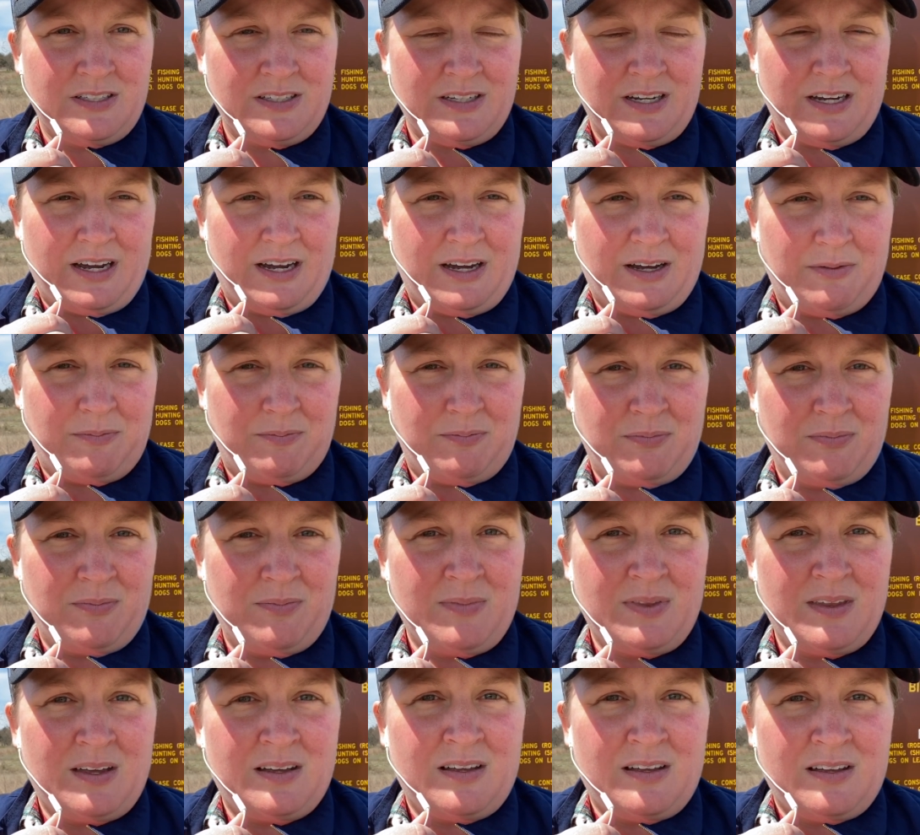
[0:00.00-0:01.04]
Um,
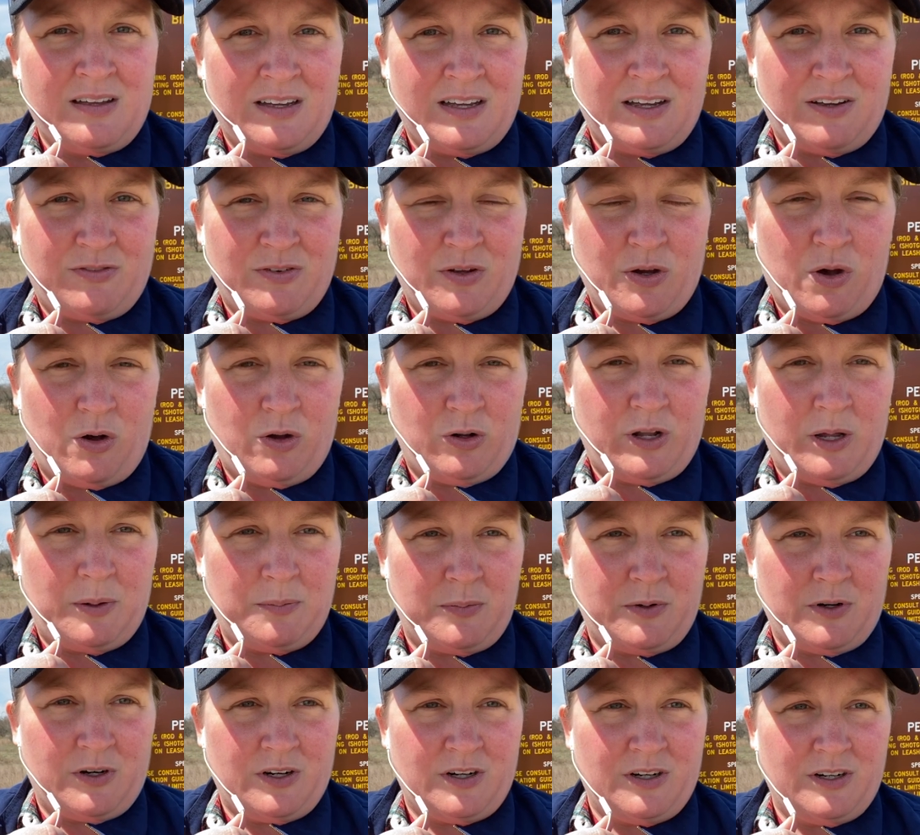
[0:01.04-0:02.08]
if you hold up
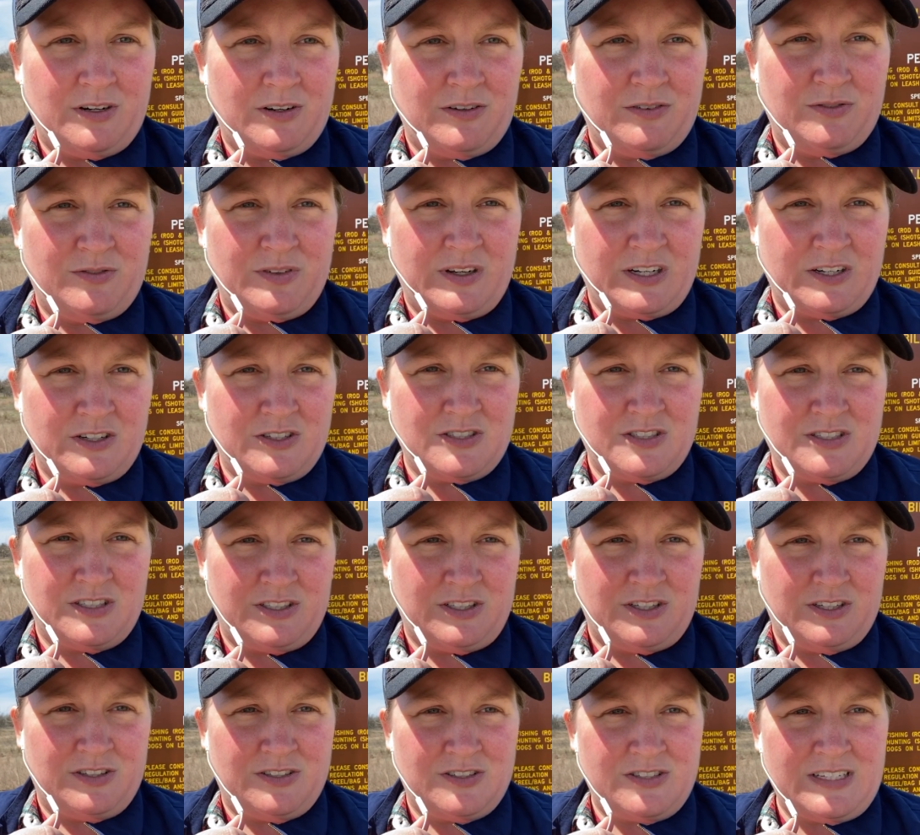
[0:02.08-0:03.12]
your fingers in
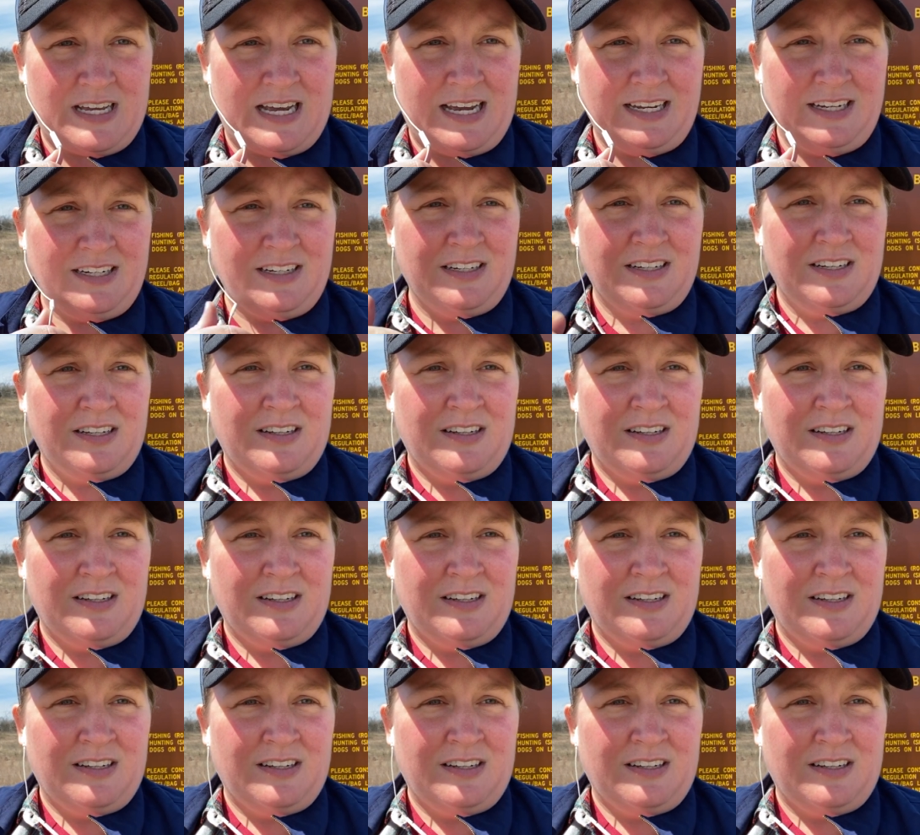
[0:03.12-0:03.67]
your sign,